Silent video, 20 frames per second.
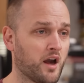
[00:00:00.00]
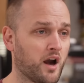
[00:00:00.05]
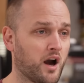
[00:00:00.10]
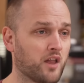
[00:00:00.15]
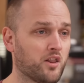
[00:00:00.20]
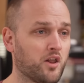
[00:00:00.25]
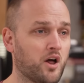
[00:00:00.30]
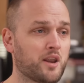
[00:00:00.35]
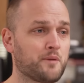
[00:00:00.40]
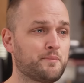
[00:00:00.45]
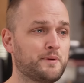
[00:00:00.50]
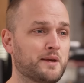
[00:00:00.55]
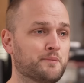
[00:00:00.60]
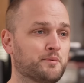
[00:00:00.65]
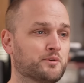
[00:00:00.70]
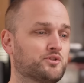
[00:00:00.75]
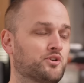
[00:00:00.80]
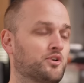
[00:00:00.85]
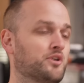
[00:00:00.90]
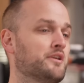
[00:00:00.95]
A lot of
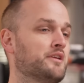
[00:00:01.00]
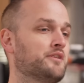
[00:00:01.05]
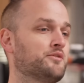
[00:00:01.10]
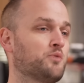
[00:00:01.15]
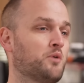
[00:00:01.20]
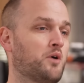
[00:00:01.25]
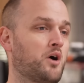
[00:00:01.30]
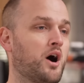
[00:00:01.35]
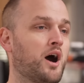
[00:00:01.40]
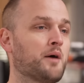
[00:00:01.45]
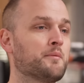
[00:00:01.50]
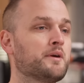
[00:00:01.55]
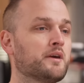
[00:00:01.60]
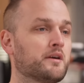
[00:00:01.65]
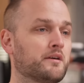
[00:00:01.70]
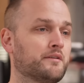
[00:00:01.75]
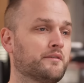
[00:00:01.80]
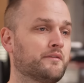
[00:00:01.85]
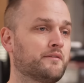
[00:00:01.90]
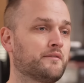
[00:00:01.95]
people turn it into a
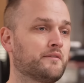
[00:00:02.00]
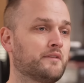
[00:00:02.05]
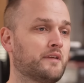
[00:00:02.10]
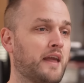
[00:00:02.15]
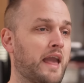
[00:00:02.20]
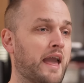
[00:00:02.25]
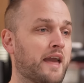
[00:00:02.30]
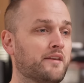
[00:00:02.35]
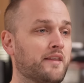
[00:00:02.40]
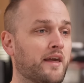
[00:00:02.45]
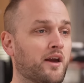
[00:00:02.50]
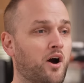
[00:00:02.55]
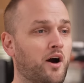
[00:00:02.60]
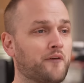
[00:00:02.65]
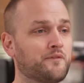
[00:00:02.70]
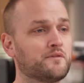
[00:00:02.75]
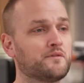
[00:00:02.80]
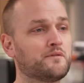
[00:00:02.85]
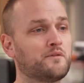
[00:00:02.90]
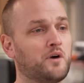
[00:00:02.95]
hobby, and they
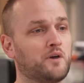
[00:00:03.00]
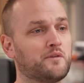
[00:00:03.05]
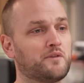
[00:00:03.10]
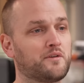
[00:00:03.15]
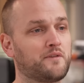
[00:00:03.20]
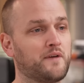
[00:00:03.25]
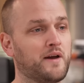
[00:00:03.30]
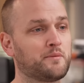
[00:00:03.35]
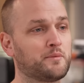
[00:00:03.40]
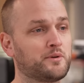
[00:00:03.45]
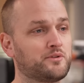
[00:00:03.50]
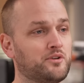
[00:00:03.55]
often involve their family